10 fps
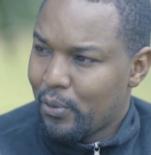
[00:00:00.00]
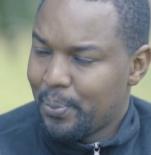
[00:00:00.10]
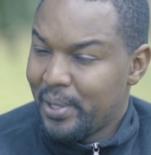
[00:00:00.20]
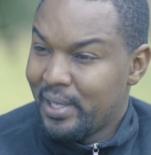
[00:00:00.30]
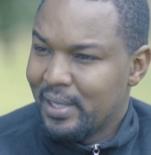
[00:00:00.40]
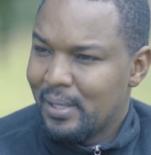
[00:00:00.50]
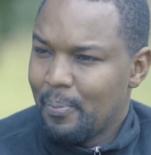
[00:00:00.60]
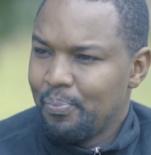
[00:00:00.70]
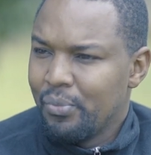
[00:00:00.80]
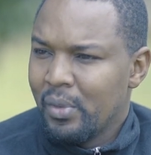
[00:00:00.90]
for breeders.
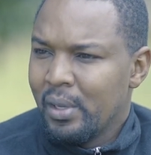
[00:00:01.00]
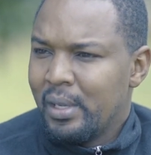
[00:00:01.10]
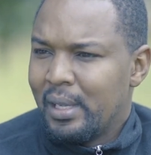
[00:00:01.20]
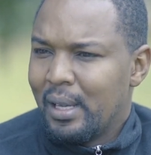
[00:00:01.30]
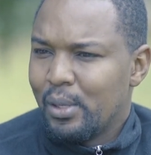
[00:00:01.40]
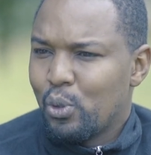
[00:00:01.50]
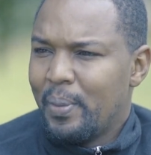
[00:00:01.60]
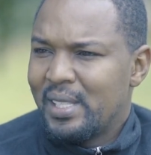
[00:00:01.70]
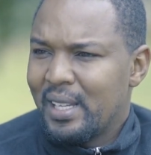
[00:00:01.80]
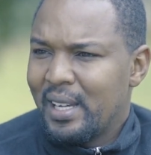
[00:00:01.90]
Yeah, so
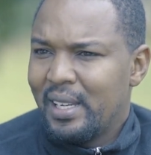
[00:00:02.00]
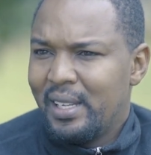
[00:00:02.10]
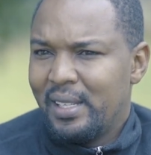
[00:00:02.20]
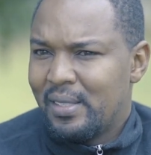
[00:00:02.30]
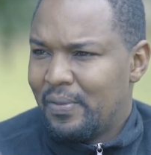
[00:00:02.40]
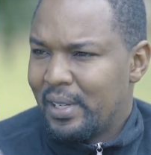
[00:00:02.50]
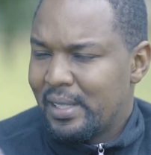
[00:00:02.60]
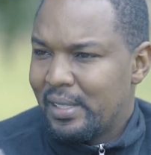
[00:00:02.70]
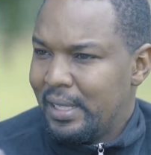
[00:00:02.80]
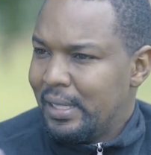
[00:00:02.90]
basically it's
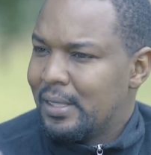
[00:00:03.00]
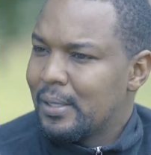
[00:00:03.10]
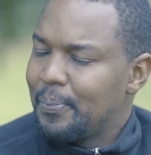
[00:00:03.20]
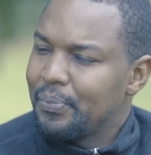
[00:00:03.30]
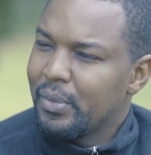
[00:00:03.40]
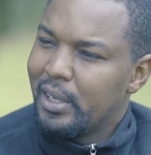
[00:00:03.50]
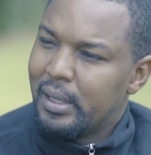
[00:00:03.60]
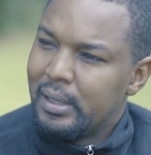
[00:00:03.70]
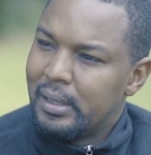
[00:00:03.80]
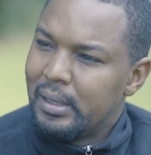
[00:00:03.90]
vaccines
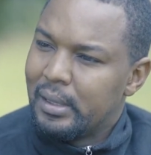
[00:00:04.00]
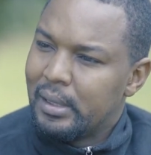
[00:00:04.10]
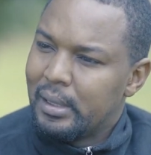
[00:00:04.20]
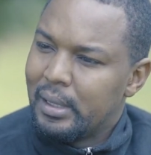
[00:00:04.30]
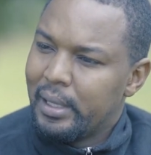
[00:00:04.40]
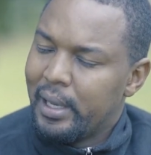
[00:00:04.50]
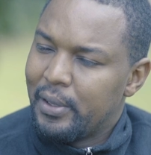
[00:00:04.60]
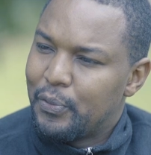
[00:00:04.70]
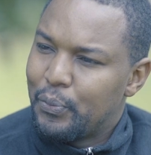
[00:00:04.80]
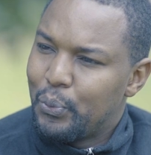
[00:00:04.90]
and
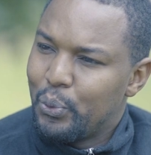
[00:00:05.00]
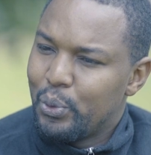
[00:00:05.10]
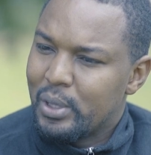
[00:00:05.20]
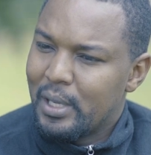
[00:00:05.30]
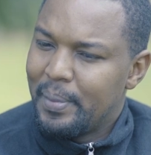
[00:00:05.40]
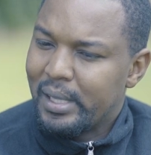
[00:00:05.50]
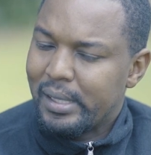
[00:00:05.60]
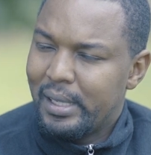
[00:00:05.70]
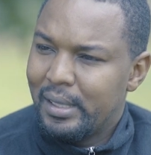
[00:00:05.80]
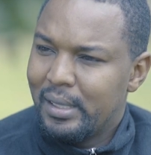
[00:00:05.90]
food to some
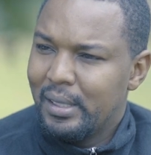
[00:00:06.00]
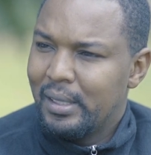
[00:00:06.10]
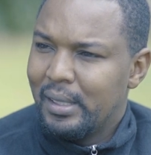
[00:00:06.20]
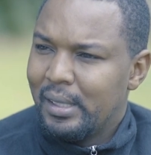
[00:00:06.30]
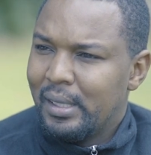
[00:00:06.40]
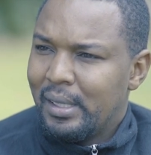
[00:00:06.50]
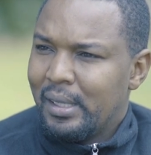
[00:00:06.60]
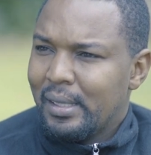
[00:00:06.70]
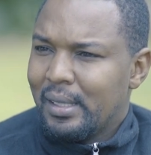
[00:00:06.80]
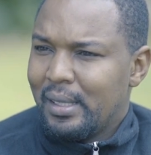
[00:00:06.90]
extent.
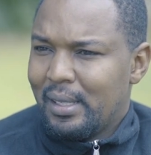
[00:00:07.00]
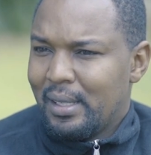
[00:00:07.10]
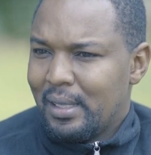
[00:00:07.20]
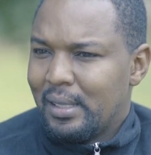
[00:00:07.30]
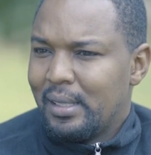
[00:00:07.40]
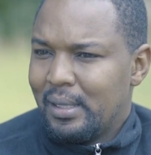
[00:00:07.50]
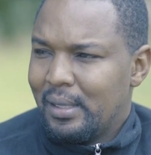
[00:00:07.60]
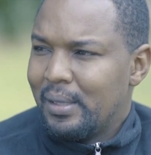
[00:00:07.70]
Yeah.